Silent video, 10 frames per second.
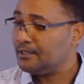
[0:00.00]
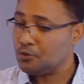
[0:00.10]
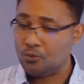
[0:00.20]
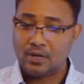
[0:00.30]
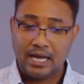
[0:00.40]

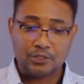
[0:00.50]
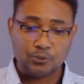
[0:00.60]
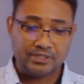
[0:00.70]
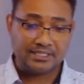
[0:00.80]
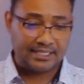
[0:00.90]
So as
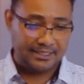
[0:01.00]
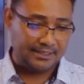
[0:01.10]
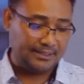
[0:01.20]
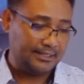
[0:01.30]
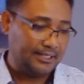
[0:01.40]
we
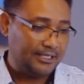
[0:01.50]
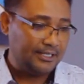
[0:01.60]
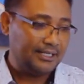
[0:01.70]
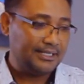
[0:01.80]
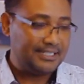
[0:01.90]
study,
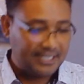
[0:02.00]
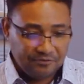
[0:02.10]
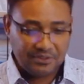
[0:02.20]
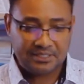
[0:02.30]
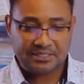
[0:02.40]

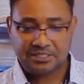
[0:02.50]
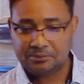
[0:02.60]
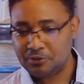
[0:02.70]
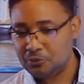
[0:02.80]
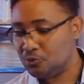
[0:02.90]
definitely
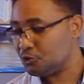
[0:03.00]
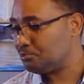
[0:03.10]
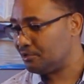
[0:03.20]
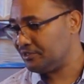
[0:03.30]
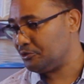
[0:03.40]
Nimrod was
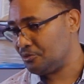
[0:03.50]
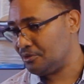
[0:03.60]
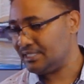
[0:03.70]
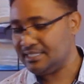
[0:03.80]
proven wrong,